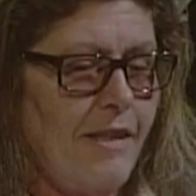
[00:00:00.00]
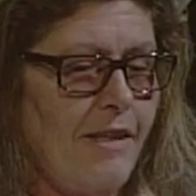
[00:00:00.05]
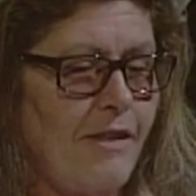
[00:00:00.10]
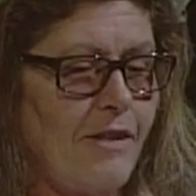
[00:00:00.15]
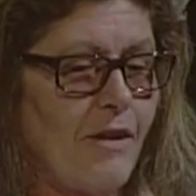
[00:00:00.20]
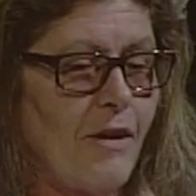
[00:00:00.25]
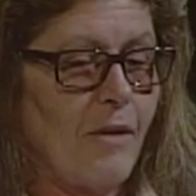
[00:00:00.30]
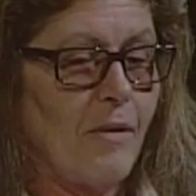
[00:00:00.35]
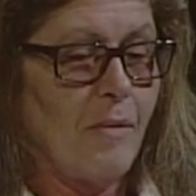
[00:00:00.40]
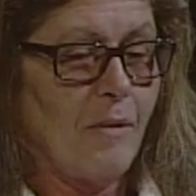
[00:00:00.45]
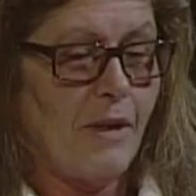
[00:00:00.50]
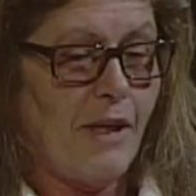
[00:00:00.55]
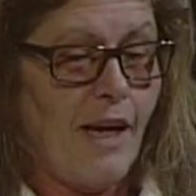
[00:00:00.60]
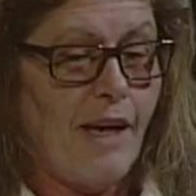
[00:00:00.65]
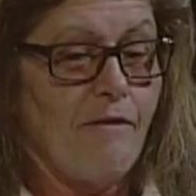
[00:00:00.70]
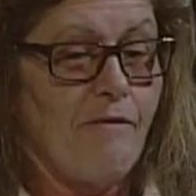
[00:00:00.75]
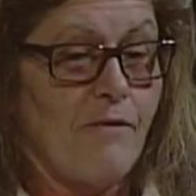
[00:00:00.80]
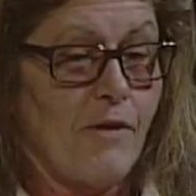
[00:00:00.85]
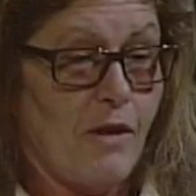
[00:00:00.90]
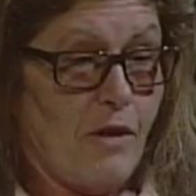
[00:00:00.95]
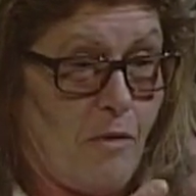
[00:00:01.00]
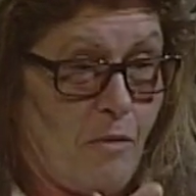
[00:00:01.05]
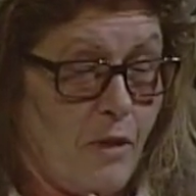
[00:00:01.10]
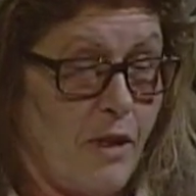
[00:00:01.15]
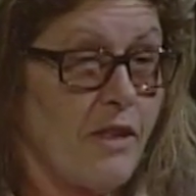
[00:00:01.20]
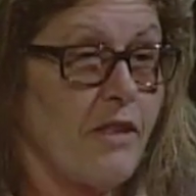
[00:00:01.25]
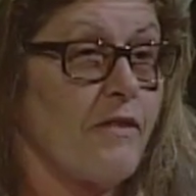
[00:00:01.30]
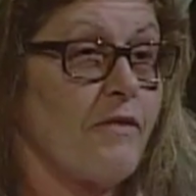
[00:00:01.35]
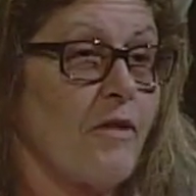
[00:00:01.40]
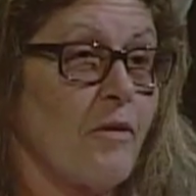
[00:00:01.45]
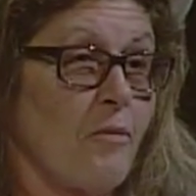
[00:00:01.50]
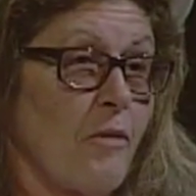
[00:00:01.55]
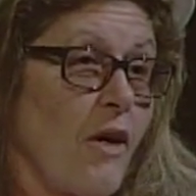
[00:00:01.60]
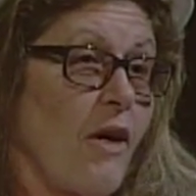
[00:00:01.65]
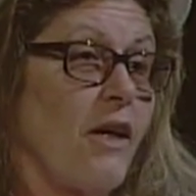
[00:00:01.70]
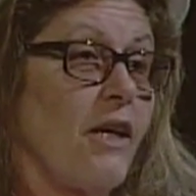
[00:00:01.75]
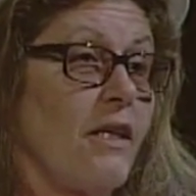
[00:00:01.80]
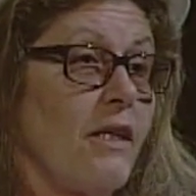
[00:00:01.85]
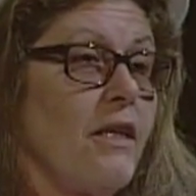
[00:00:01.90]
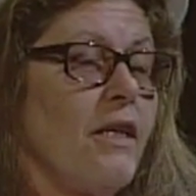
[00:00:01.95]
So when I first went to
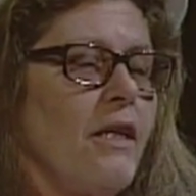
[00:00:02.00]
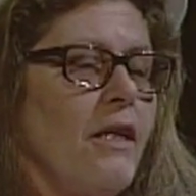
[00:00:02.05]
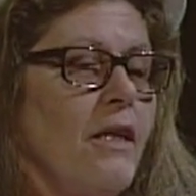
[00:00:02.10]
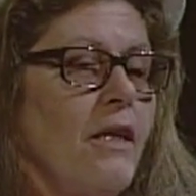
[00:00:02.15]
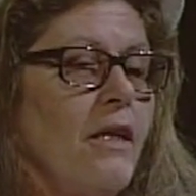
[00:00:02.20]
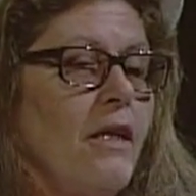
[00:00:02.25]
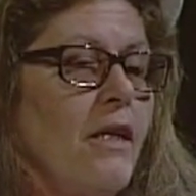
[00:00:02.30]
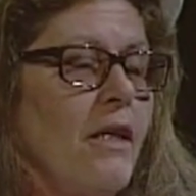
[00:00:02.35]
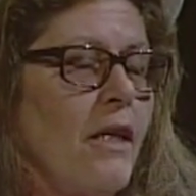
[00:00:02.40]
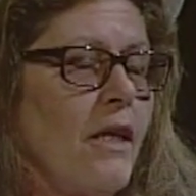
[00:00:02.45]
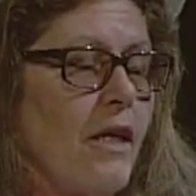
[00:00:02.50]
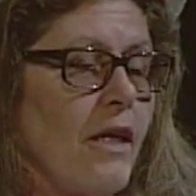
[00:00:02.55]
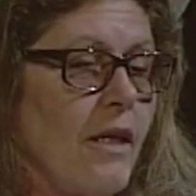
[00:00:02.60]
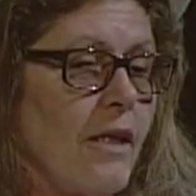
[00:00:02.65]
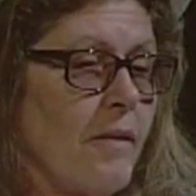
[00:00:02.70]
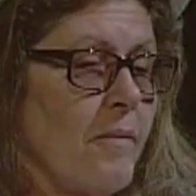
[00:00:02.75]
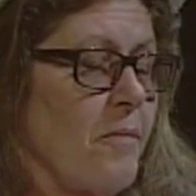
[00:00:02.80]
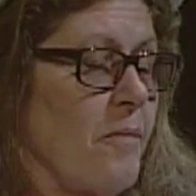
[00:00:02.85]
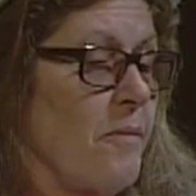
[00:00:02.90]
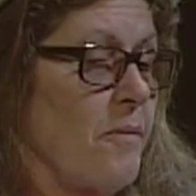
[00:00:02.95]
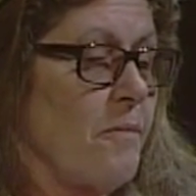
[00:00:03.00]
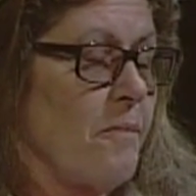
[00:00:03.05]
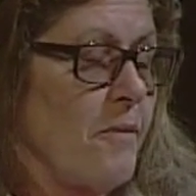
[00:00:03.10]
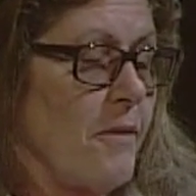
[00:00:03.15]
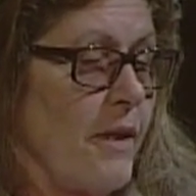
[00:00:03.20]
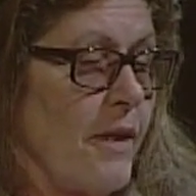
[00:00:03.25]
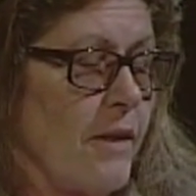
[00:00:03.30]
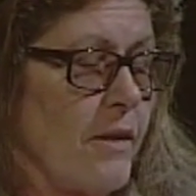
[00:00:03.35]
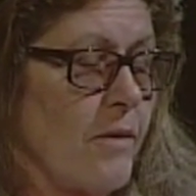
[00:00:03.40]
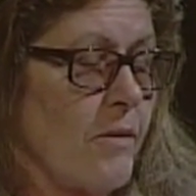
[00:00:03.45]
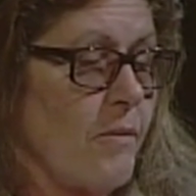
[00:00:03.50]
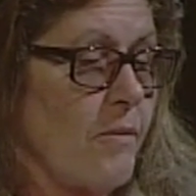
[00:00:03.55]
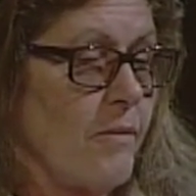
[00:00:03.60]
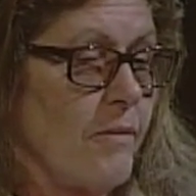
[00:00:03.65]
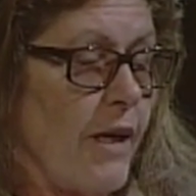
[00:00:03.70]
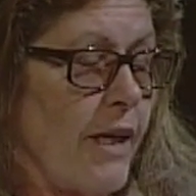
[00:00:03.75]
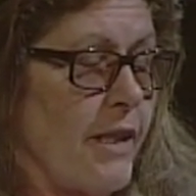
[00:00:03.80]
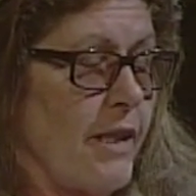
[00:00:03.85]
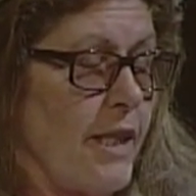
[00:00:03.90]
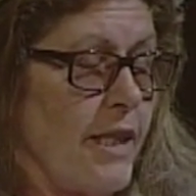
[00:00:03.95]
Vermont in
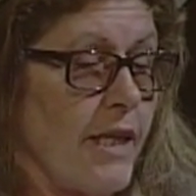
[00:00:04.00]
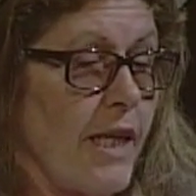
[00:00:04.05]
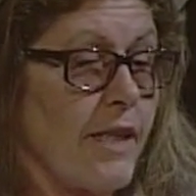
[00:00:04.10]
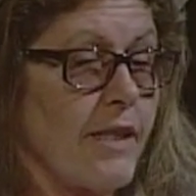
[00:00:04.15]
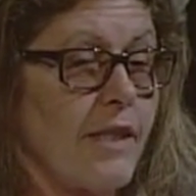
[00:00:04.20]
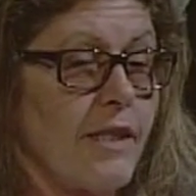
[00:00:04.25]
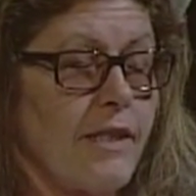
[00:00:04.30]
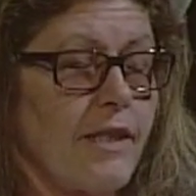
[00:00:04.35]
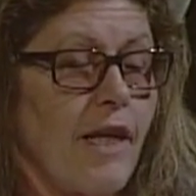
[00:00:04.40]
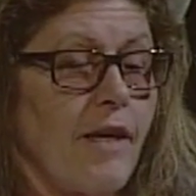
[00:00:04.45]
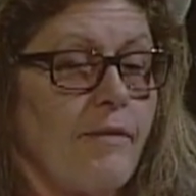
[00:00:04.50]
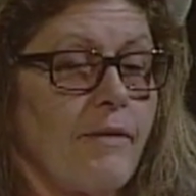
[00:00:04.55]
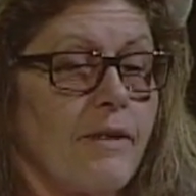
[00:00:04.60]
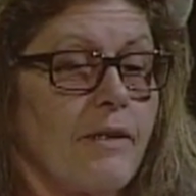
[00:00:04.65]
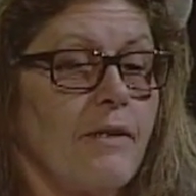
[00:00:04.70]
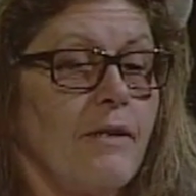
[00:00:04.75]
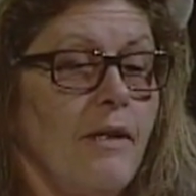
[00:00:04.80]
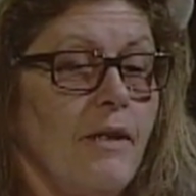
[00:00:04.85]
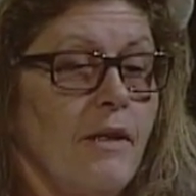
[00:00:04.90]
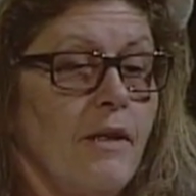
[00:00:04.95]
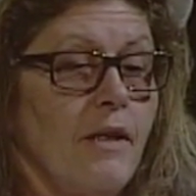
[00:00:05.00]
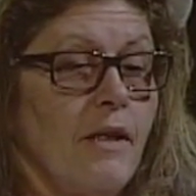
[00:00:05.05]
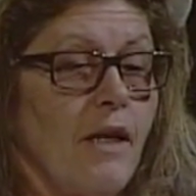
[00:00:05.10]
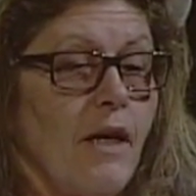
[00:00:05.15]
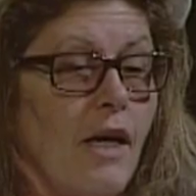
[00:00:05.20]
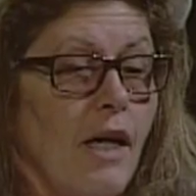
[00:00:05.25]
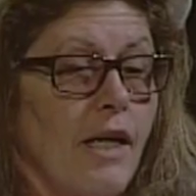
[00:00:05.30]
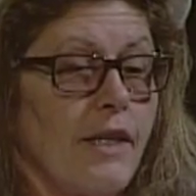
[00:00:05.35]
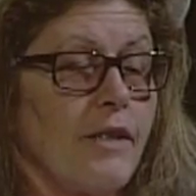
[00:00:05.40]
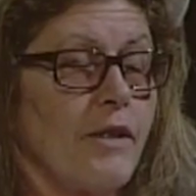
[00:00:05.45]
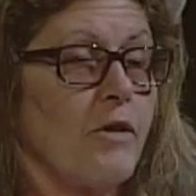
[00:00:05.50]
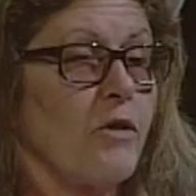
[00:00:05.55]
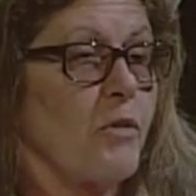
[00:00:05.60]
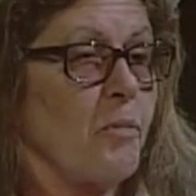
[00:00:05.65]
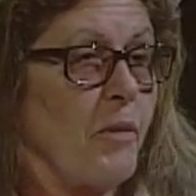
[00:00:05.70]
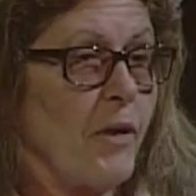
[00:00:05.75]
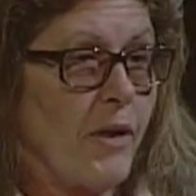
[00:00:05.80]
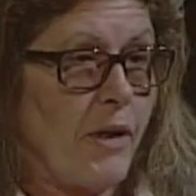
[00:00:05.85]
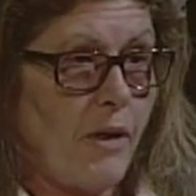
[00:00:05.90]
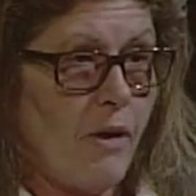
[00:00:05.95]
1997, I knew
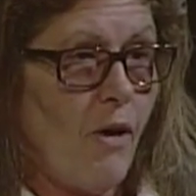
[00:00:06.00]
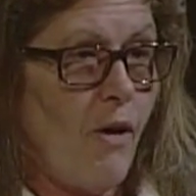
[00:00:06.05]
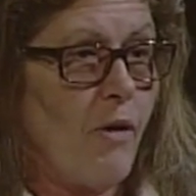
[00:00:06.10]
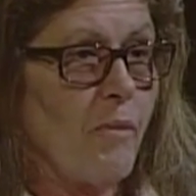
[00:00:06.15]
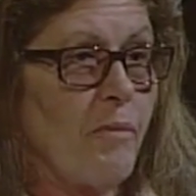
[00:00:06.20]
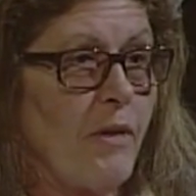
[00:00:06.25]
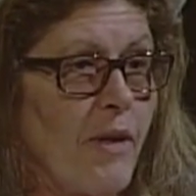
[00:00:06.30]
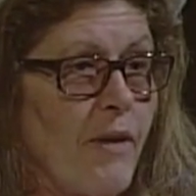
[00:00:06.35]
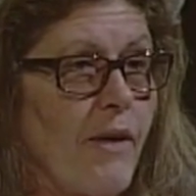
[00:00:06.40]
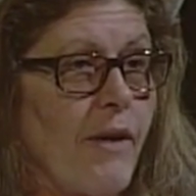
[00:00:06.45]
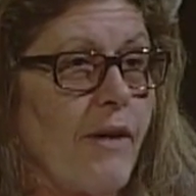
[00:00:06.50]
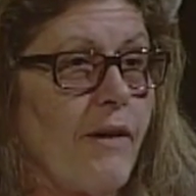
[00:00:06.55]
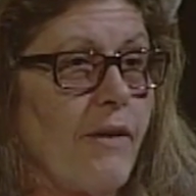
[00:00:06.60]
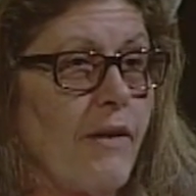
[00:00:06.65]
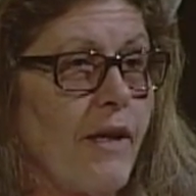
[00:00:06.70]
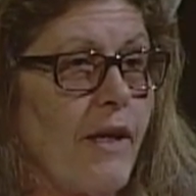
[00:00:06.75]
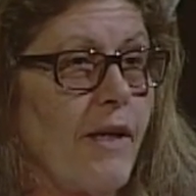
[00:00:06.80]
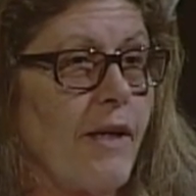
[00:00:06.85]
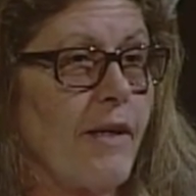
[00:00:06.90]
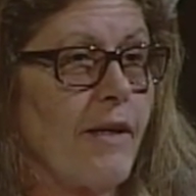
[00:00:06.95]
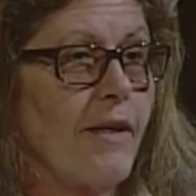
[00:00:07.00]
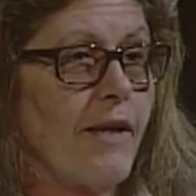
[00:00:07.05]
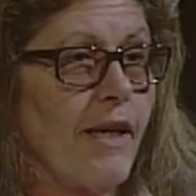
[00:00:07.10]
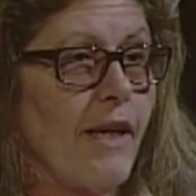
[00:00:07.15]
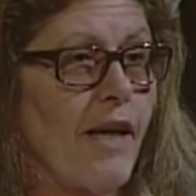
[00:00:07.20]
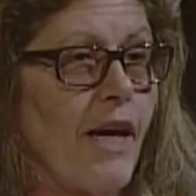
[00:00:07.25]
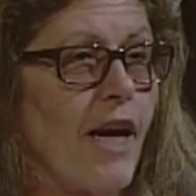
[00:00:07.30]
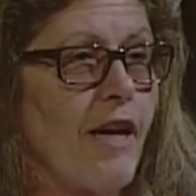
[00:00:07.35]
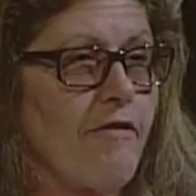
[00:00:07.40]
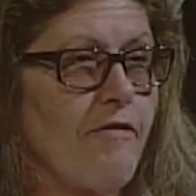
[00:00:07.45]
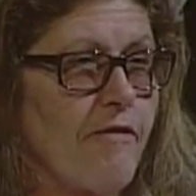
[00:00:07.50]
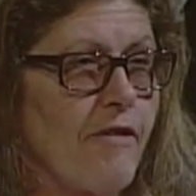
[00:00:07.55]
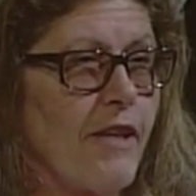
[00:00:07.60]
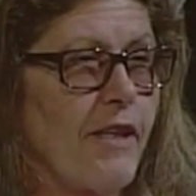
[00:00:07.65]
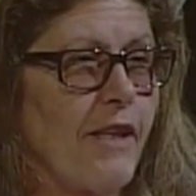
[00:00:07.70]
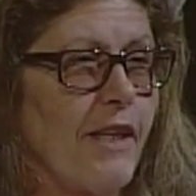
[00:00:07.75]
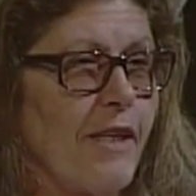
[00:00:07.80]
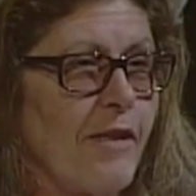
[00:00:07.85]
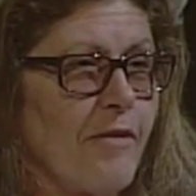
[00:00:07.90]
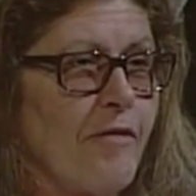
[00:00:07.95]
Spirit called me there, and I
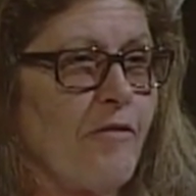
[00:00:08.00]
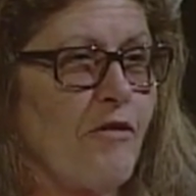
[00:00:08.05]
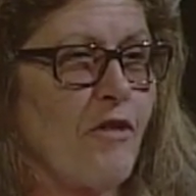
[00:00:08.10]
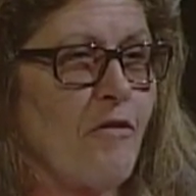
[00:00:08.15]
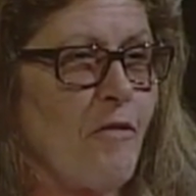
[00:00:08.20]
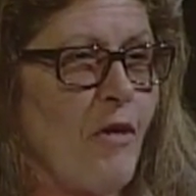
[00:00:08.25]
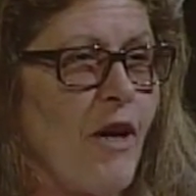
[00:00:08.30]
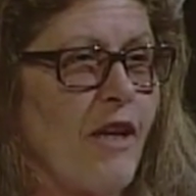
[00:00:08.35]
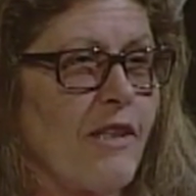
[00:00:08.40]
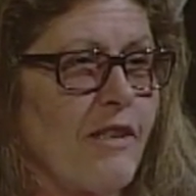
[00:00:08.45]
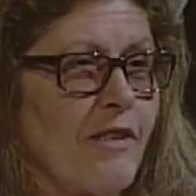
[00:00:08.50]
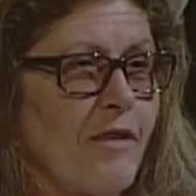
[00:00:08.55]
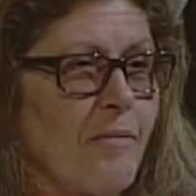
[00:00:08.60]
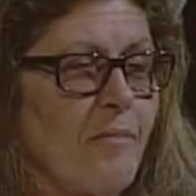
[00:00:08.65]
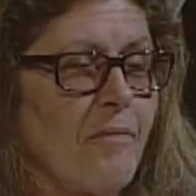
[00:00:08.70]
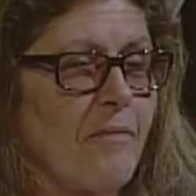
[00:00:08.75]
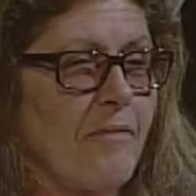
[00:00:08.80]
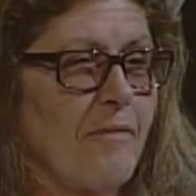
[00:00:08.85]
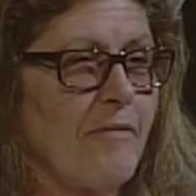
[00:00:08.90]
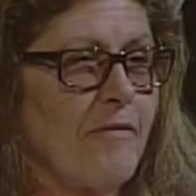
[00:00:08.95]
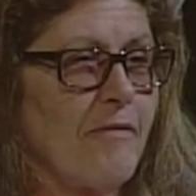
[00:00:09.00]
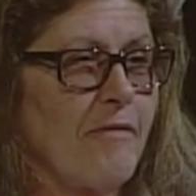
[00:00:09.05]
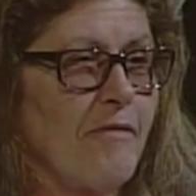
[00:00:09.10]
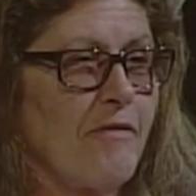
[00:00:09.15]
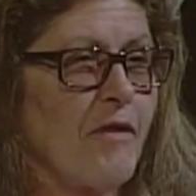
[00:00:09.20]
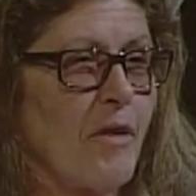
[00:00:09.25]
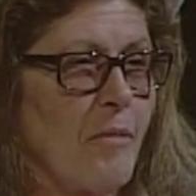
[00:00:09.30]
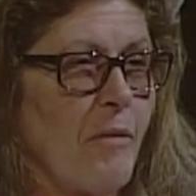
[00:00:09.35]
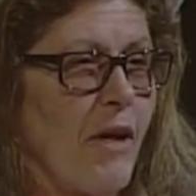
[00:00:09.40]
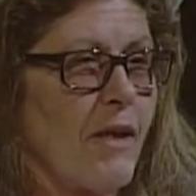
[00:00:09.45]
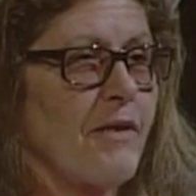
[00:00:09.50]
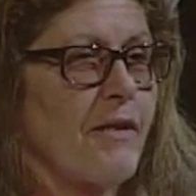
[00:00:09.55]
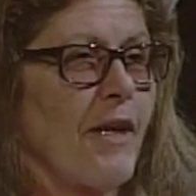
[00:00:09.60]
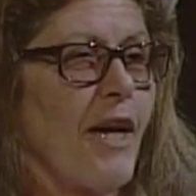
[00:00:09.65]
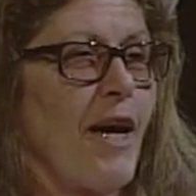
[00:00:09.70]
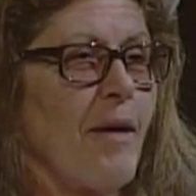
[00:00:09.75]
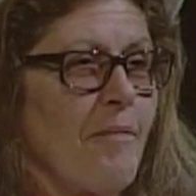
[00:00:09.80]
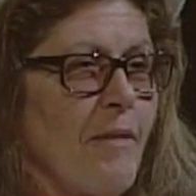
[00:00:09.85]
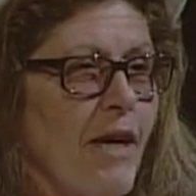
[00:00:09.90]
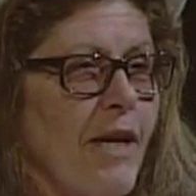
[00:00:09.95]
feel it. Vermont's
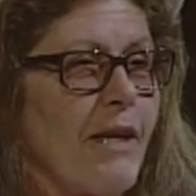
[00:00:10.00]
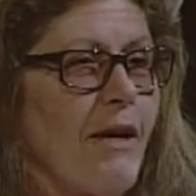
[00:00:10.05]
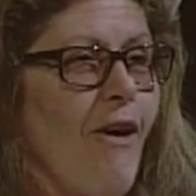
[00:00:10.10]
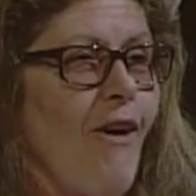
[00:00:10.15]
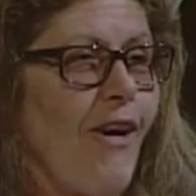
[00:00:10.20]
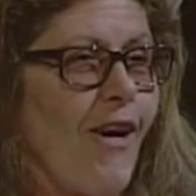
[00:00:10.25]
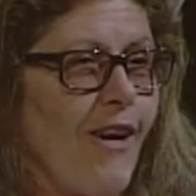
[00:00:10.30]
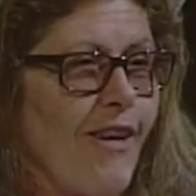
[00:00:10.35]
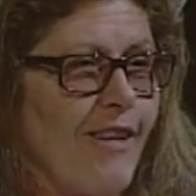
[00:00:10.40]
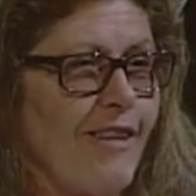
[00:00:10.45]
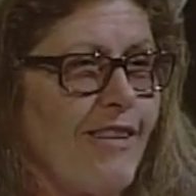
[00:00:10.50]
got my heart.